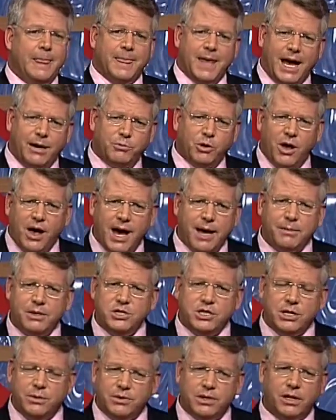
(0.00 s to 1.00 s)
Admiral Hyman
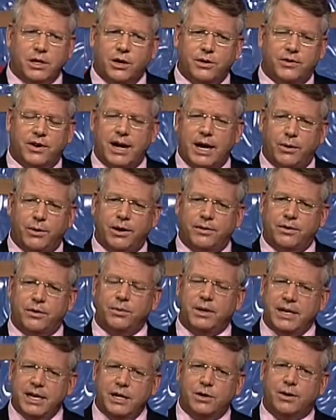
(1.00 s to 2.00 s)
G. Rickover, however,
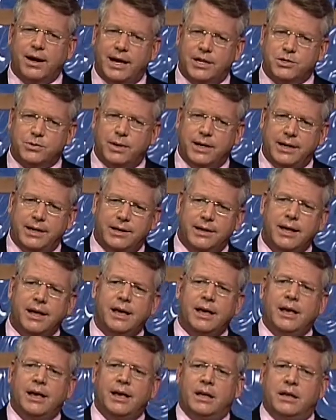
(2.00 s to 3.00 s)
when he graduated,
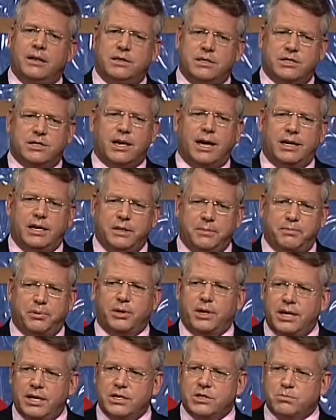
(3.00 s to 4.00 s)
decided to
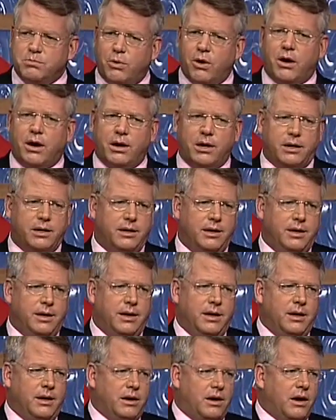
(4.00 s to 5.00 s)
put his mark
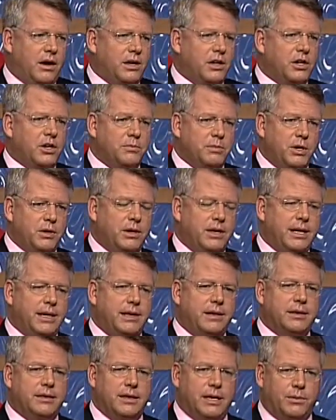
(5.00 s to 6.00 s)
on a
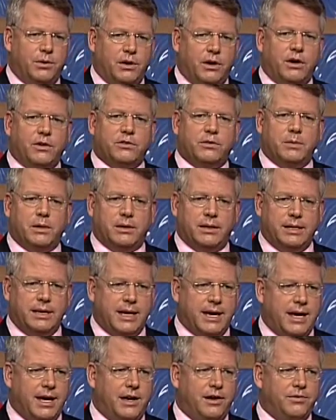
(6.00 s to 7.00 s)
community that would ultimately
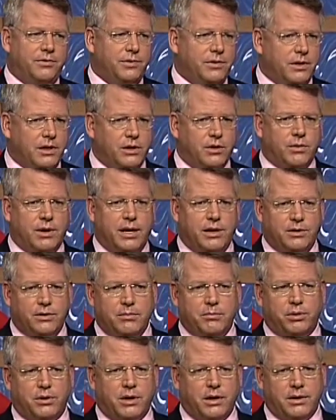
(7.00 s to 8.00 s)
have a greater
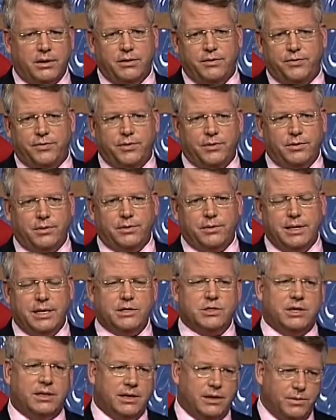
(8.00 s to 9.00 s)
and broader and further
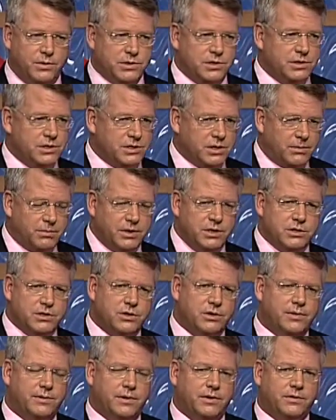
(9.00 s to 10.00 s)
reach, and that was the submarine
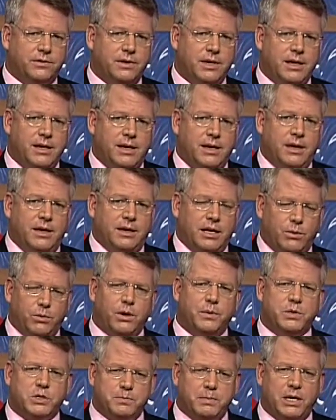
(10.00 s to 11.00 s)
service. Now,
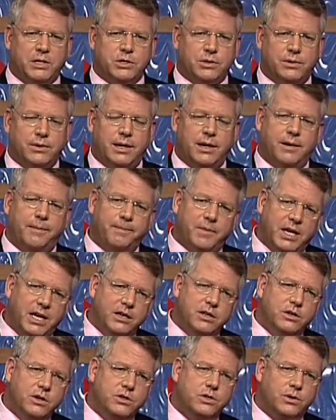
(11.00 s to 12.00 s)
what was special there? He
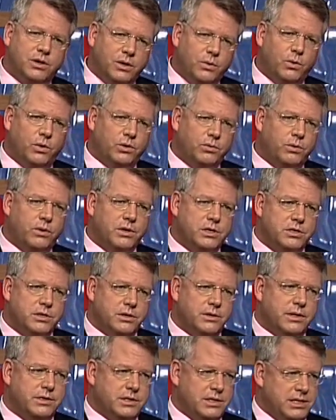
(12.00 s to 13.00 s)
knew during World War
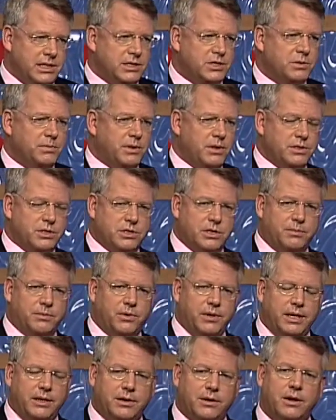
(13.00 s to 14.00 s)
II, as a diesel boat
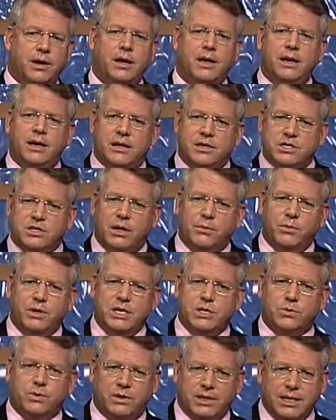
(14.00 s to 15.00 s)
submariner,
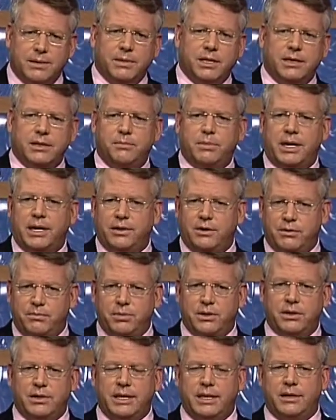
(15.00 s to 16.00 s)
submarines were limited by their
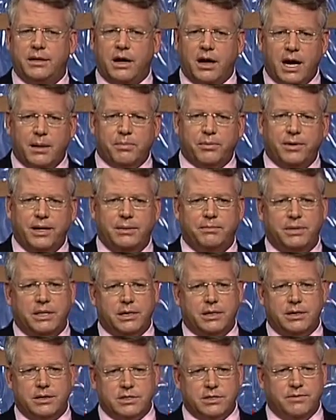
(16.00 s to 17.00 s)
ability to operate
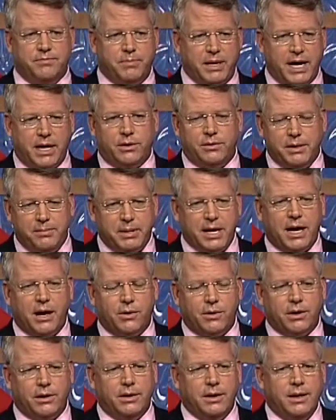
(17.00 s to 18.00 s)
because of battery
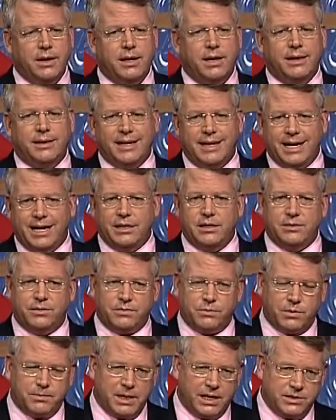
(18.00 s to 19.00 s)
power. They had to
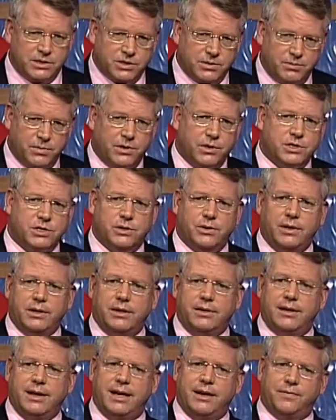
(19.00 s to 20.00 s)
remain submerged during
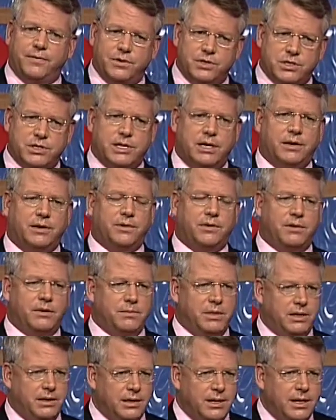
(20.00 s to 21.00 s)
the day for stealth, to
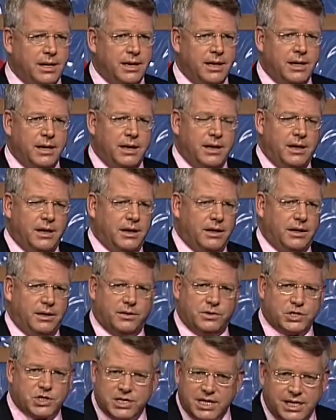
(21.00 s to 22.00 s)
be, you
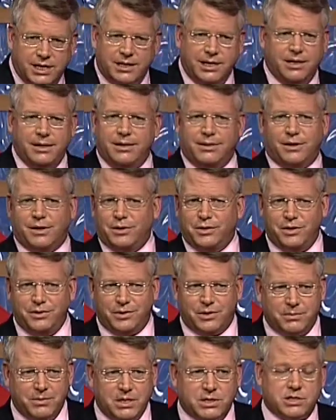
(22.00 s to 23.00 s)
know, sneaky, to go do
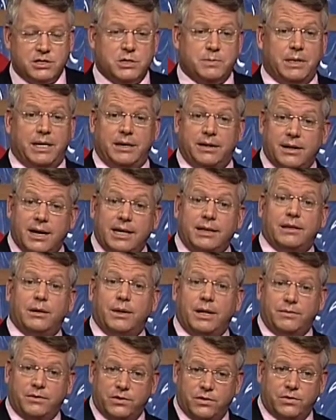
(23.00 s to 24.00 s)
their missions, but at night they
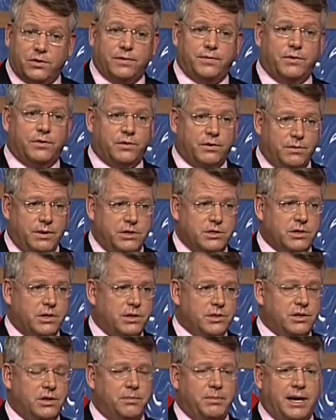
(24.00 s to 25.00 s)
would have to surface to
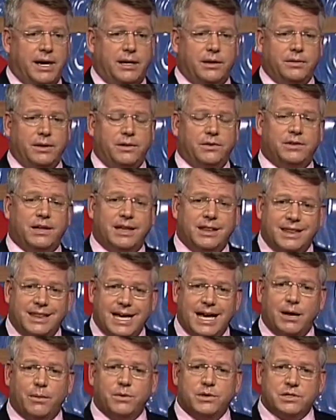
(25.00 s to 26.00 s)
recharge their batteries, and
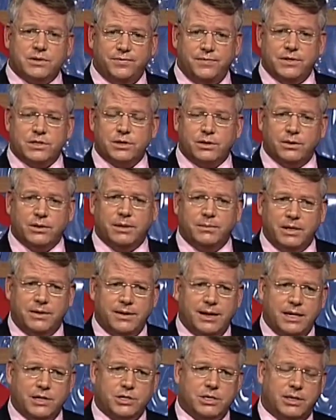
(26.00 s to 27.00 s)
that was a physical
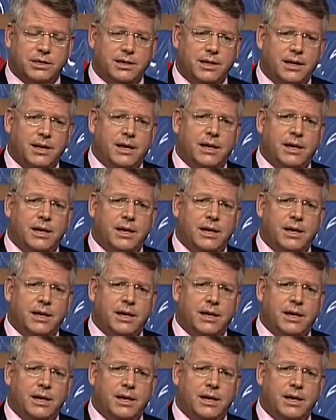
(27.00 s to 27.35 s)
limitation.